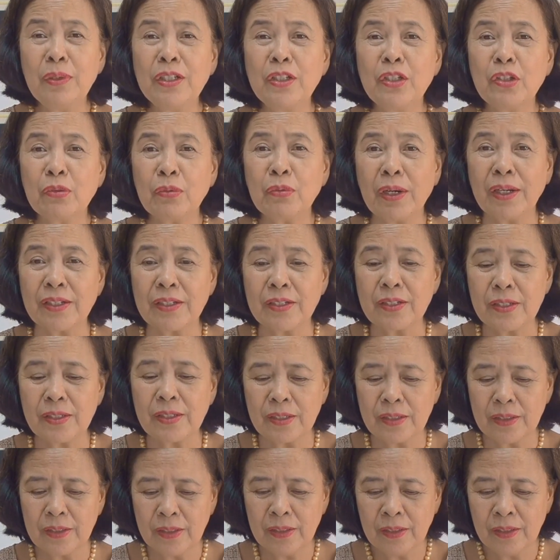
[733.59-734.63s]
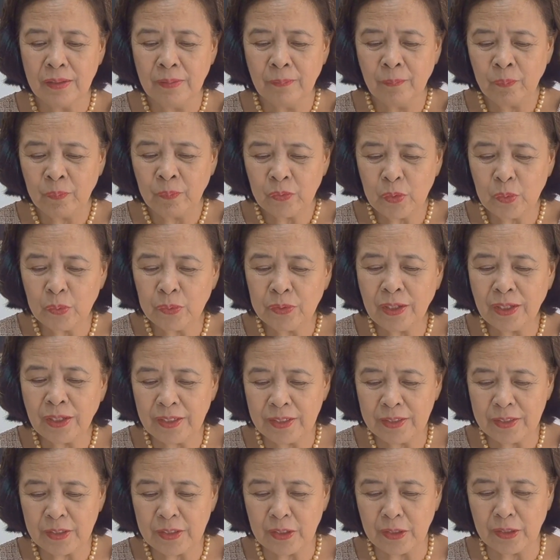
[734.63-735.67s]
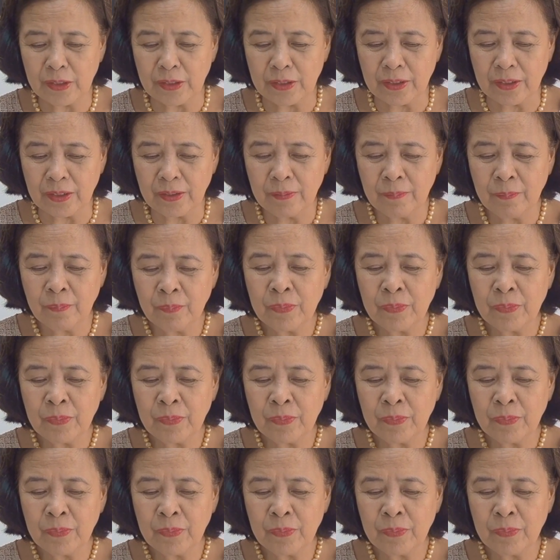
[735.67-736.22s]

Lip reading: with trust to the listener.